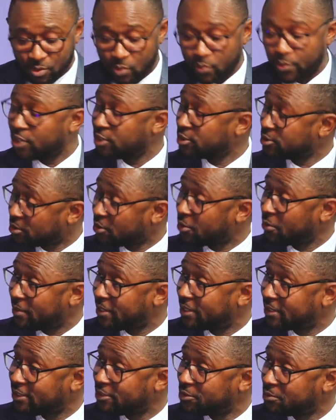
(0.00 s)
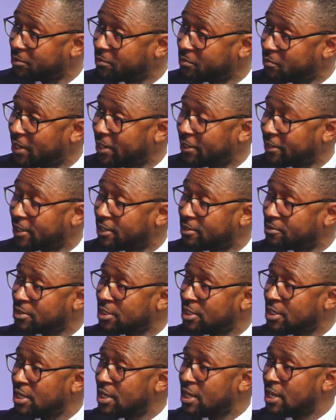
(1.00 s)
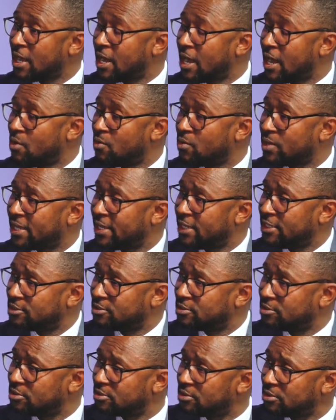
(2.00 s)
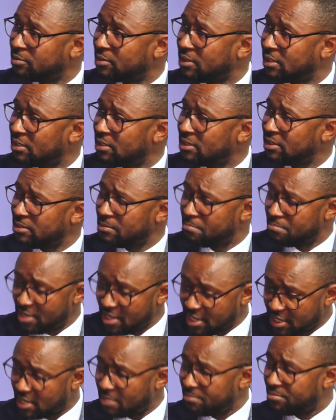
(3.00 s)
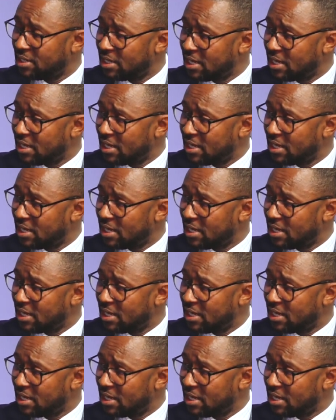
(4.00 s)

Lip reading: what we are currently doing right now, how can the media be